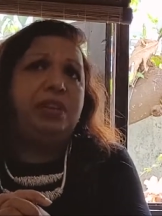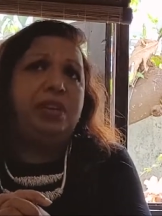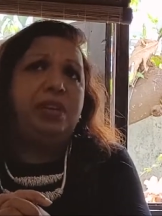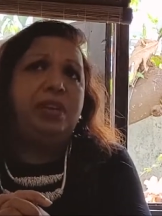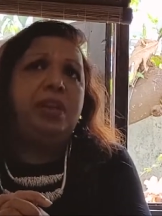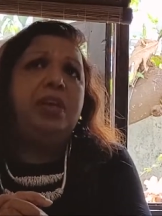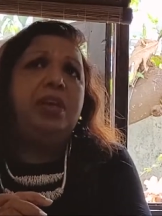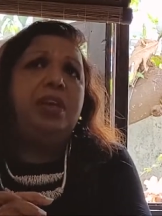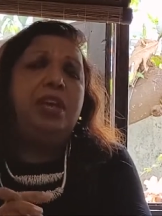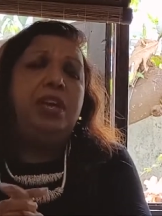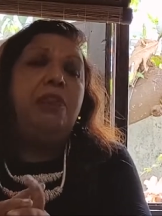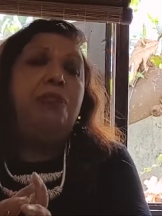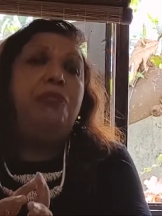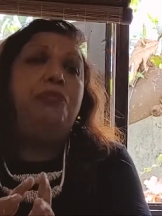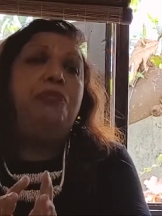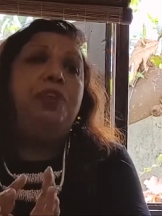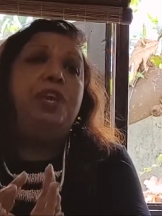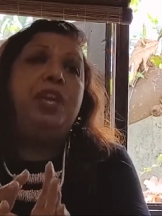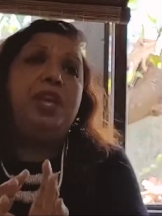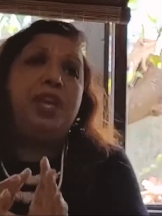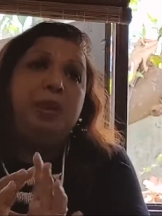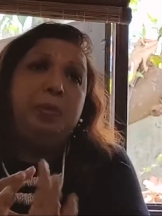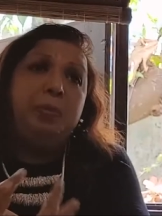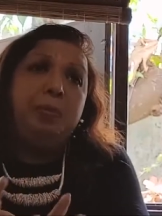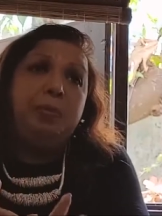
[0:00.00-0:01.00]
But if we
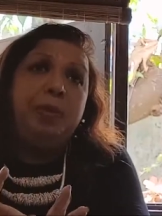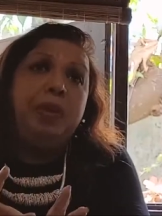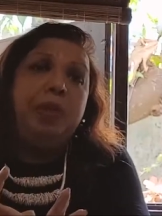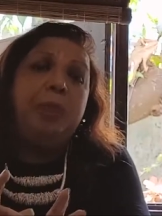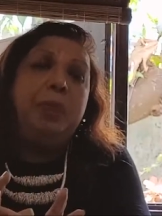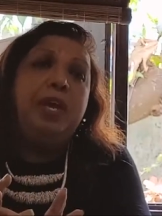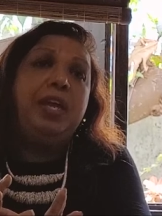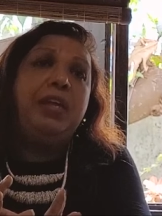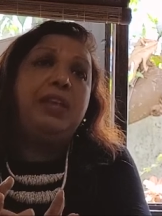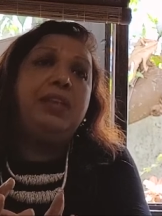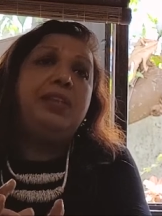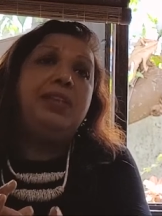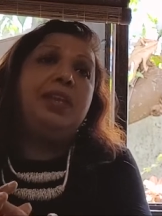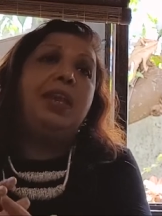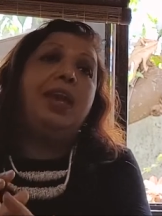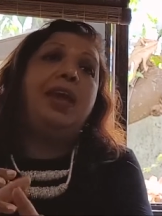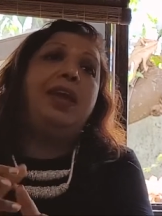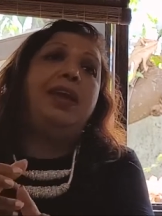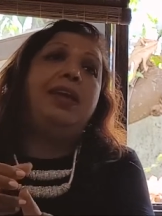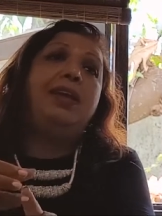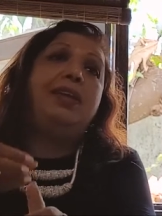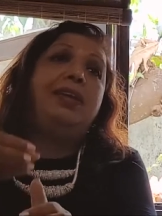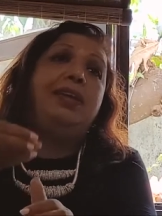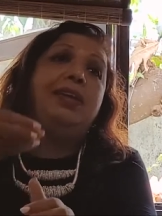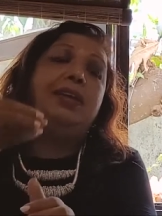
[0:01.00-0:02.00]
implement,
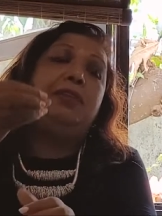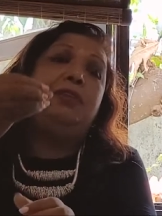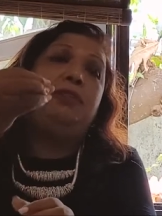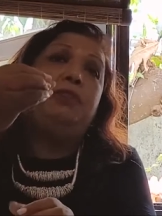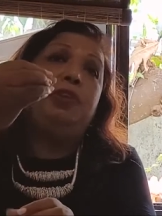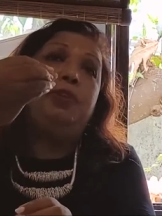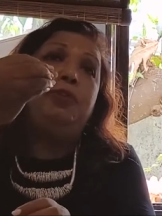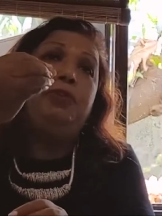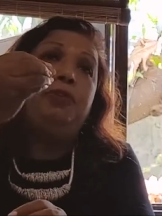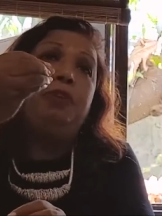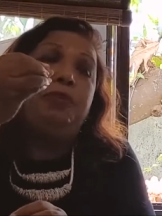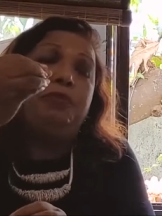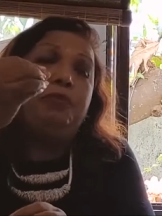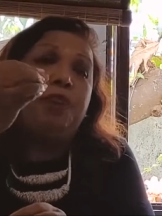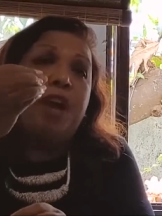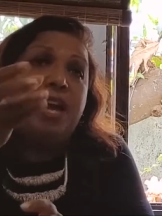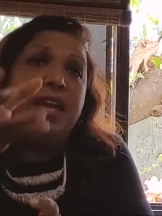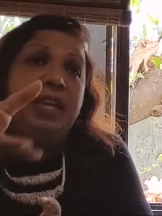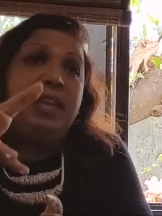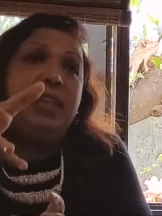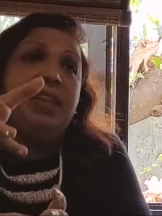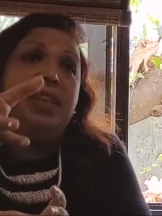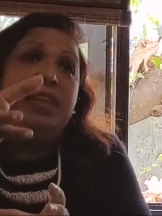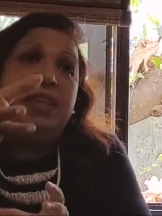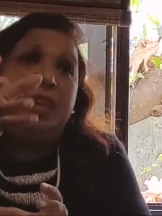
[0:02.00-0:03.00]
and if, if we find
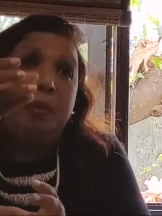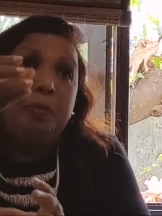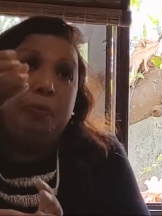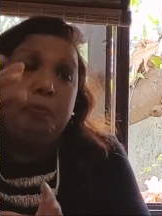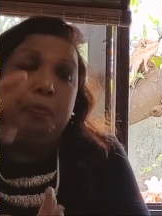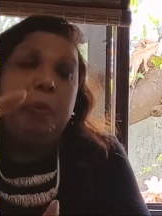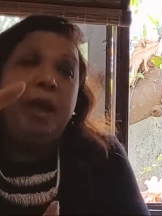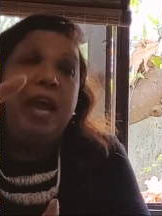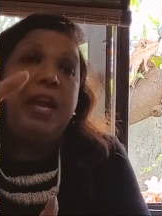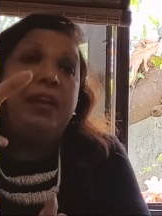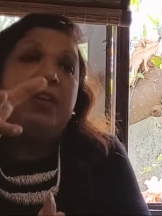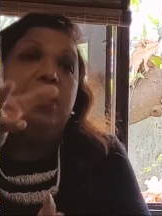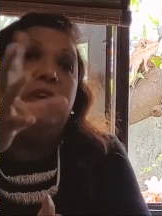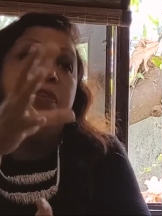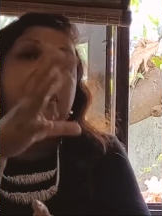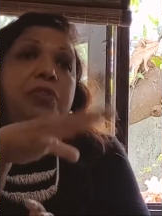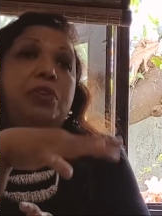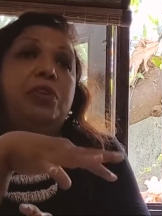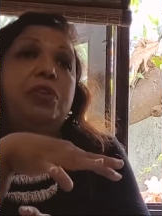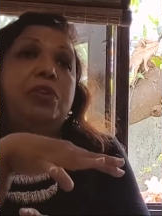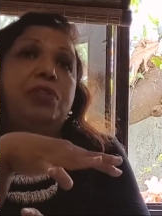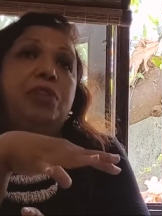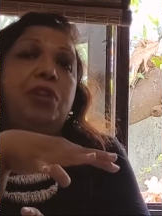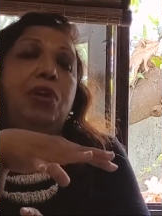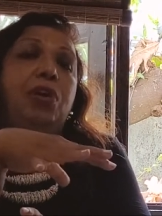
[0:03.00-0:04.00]
the impact of
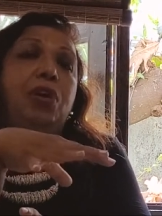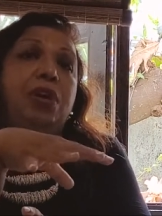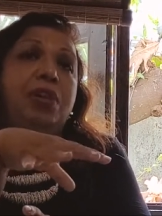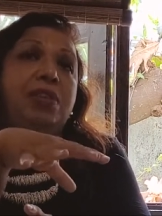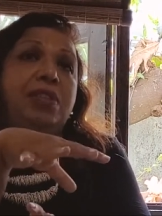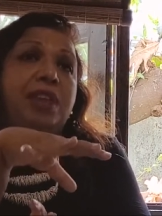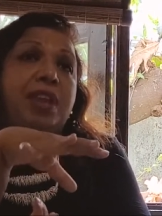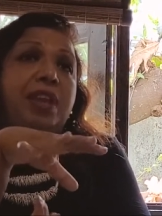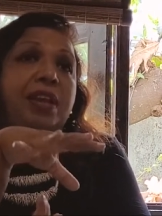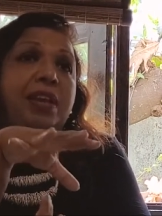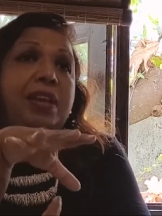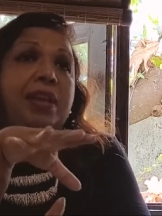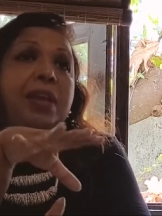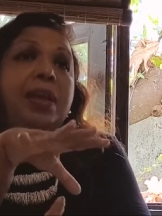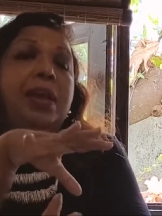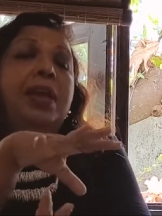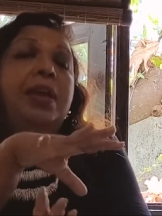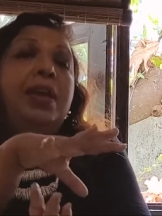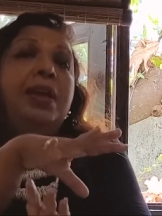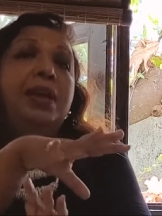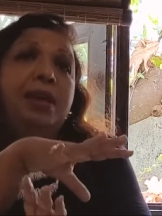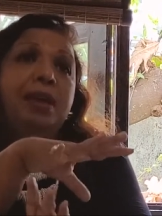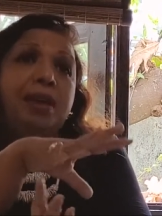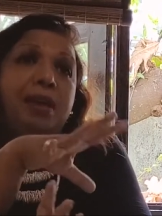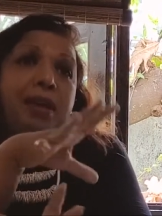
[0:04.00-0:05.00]
those laws and
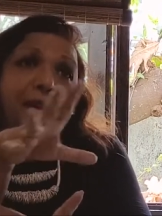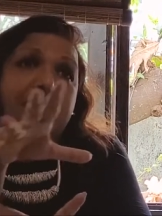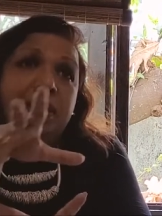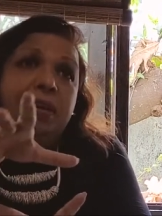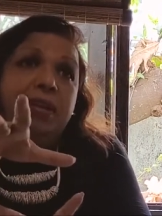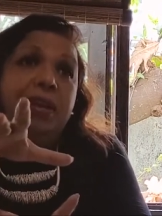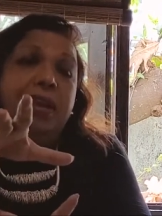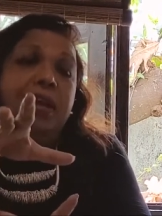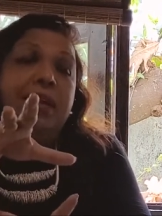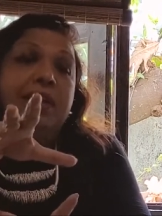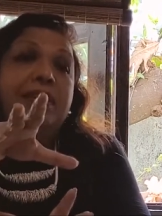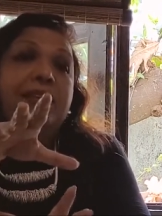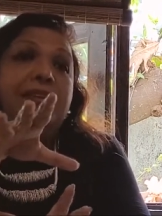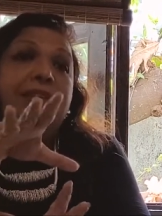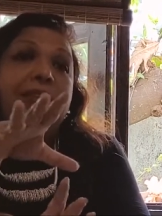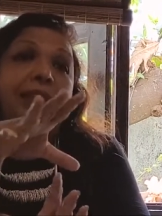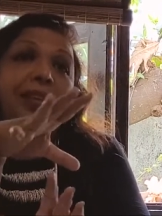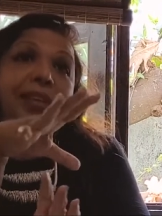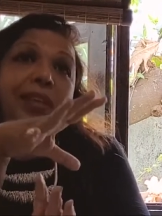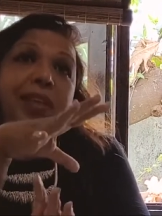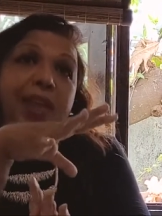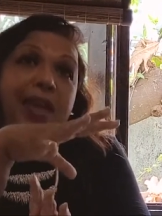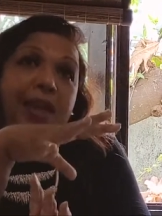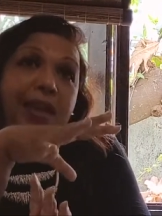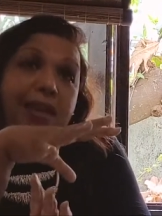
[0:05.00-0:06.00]
uh, correct the
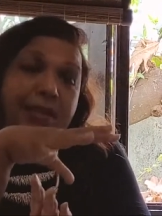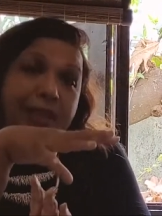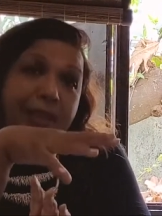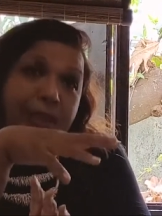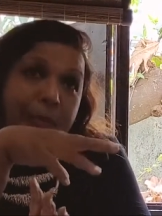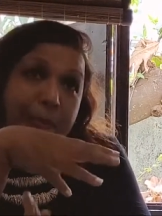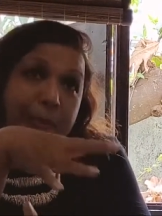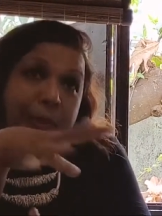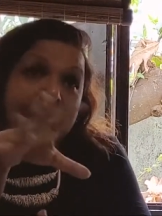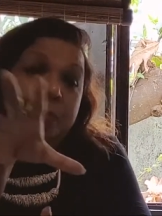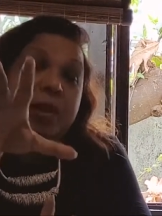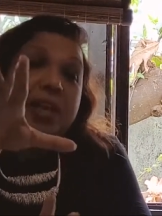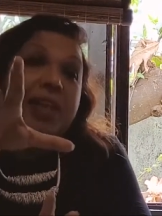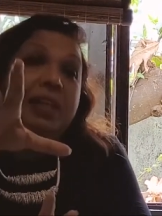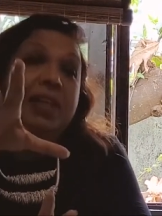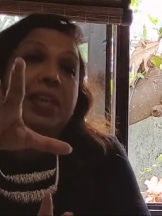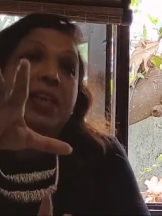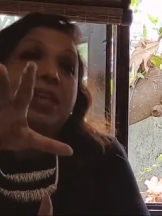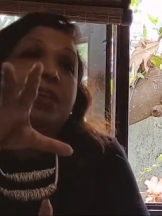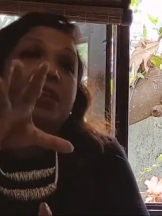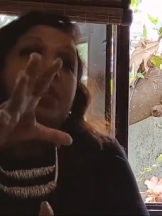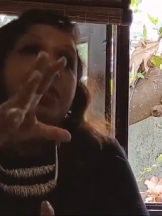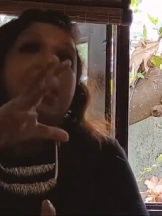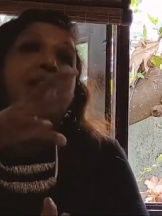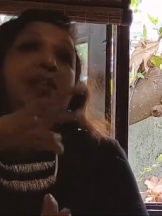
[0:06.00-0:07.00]
uh,
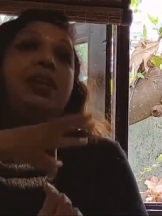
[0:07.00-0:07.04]
implementation,